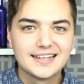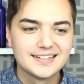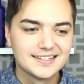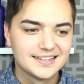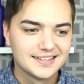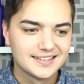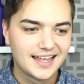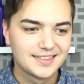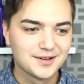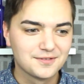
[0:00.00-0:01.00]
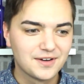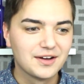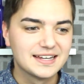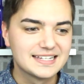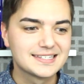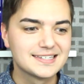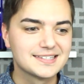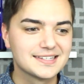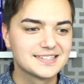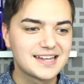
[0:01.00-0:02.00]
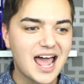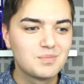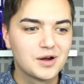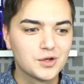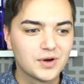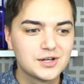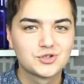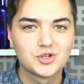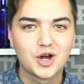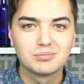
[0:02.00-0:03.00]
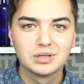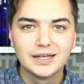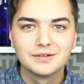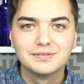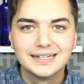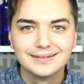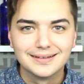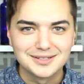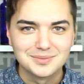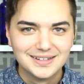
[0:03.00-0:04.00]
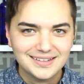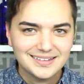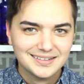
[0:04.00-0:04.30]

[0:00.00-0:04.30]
and had their very existences stabbed by the razor-sharp blade of nihilism.